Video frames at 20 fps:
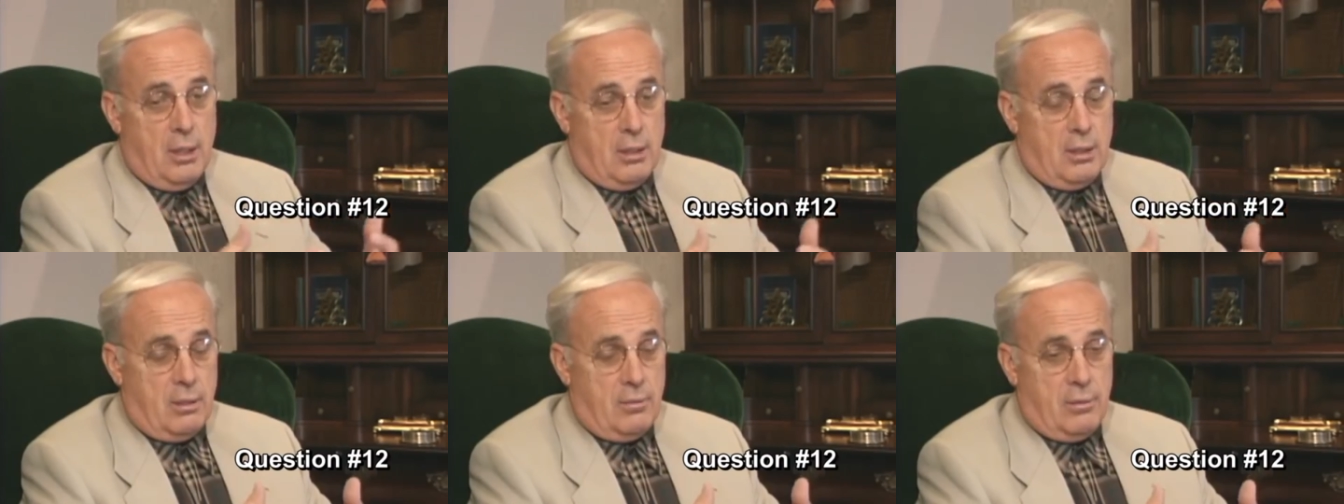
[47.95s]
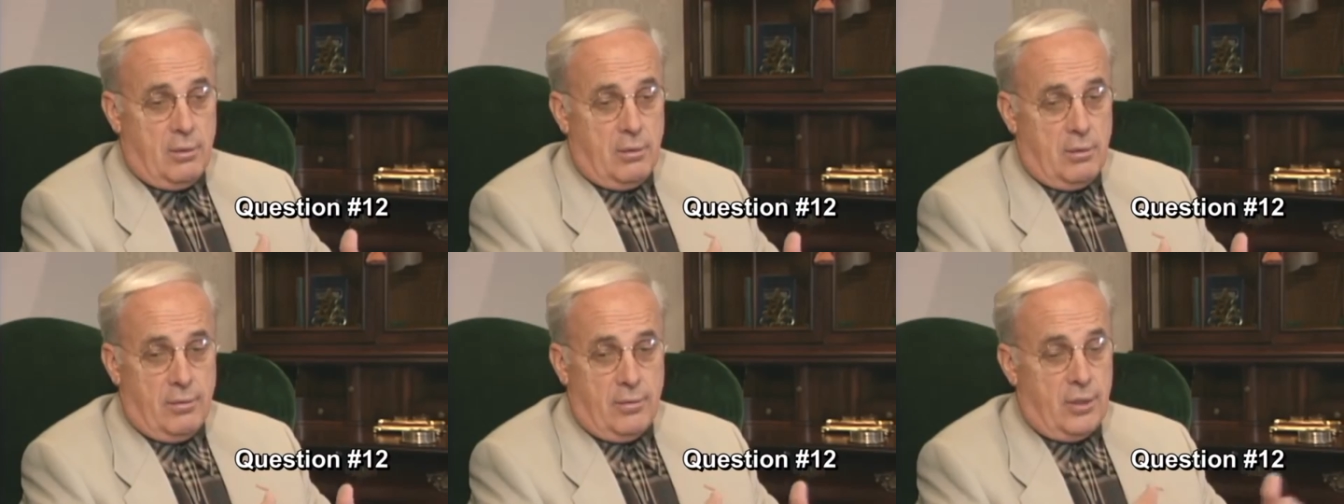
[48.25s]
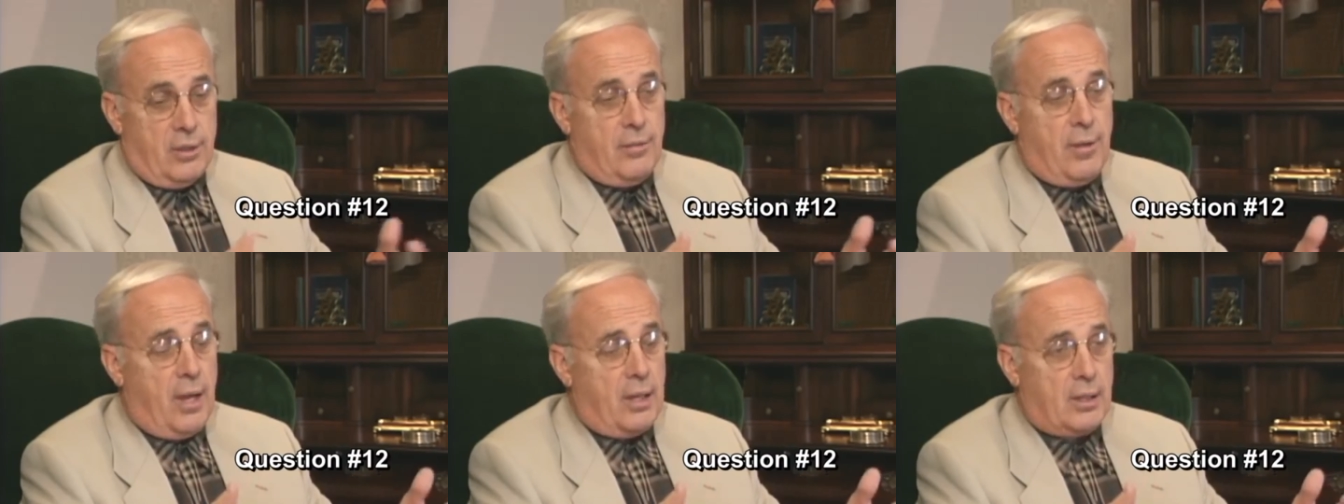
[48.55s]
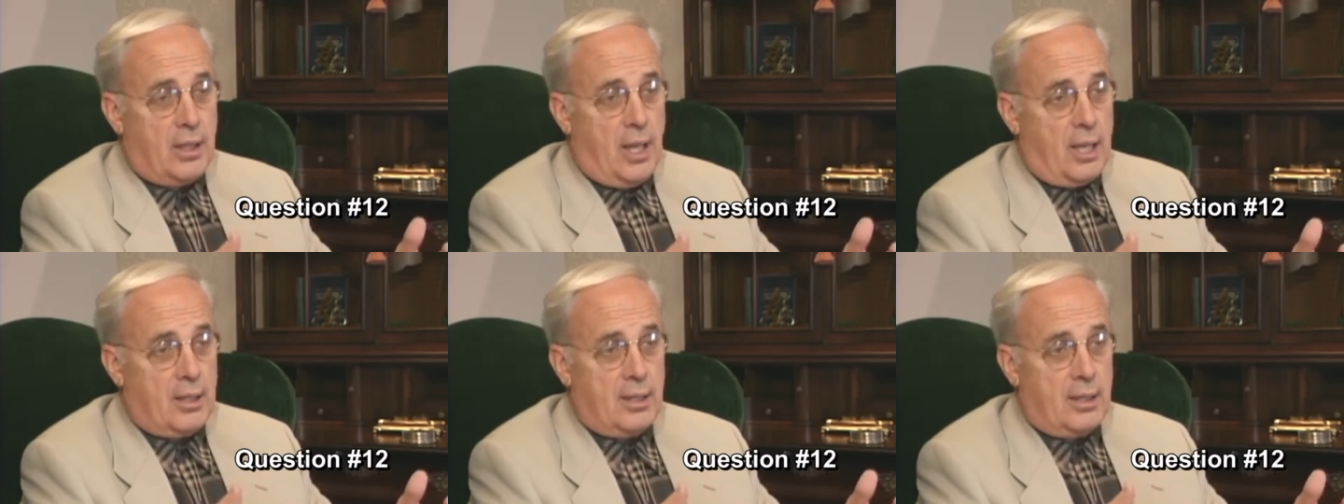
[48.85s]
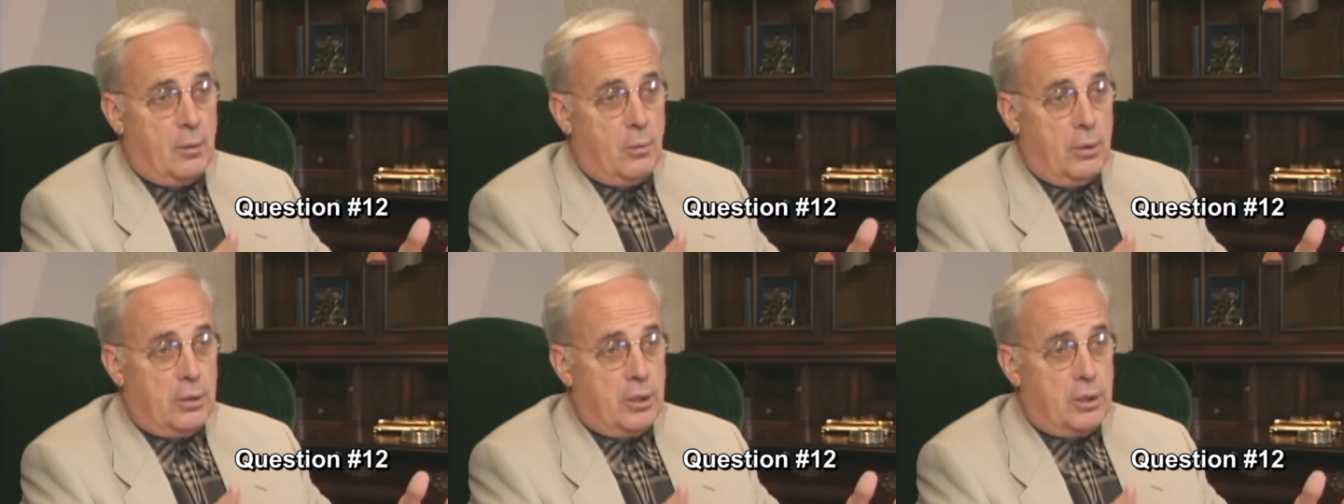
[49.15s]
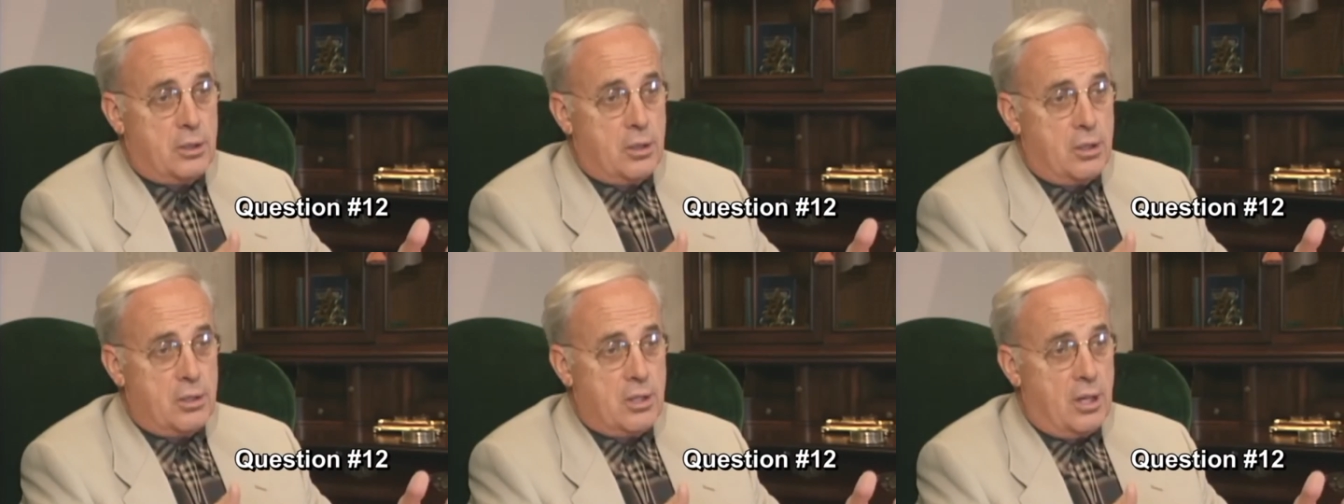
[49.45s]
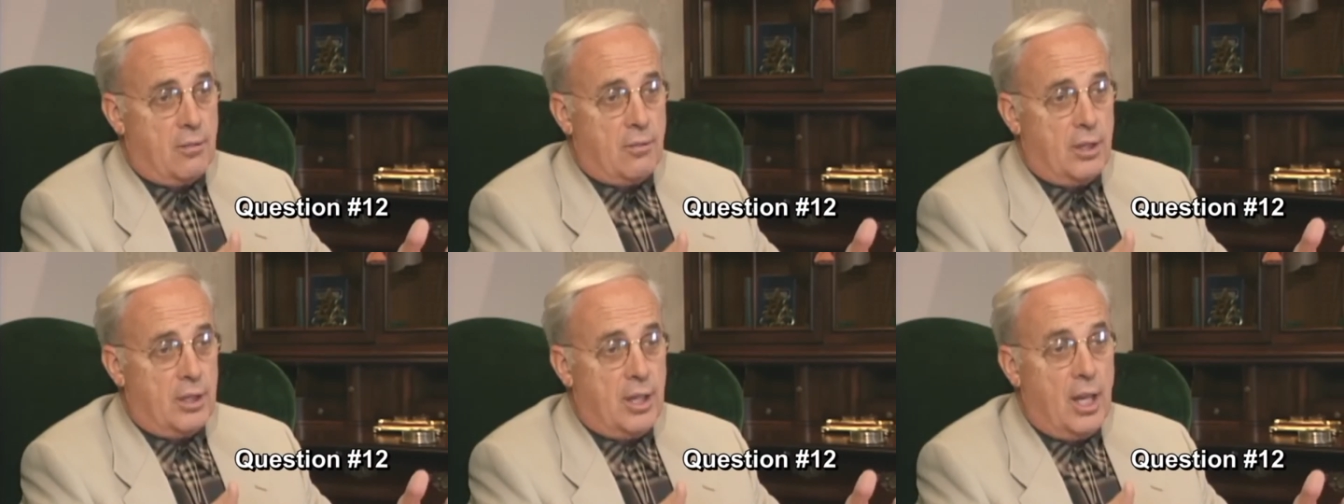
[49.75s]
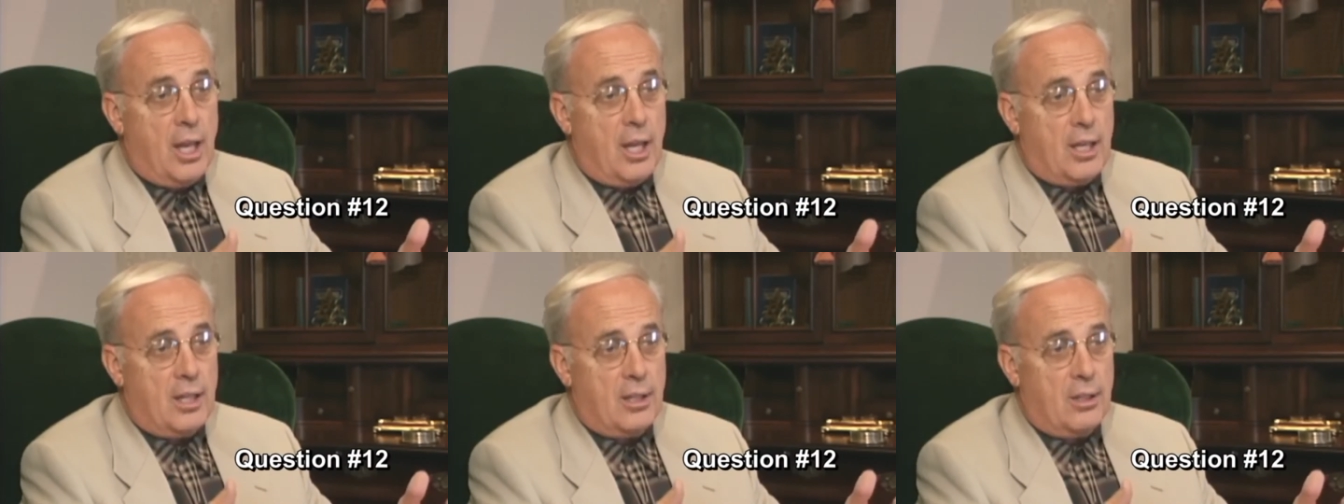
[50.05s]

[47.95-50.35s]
of a devout Catholic, he went to church every day.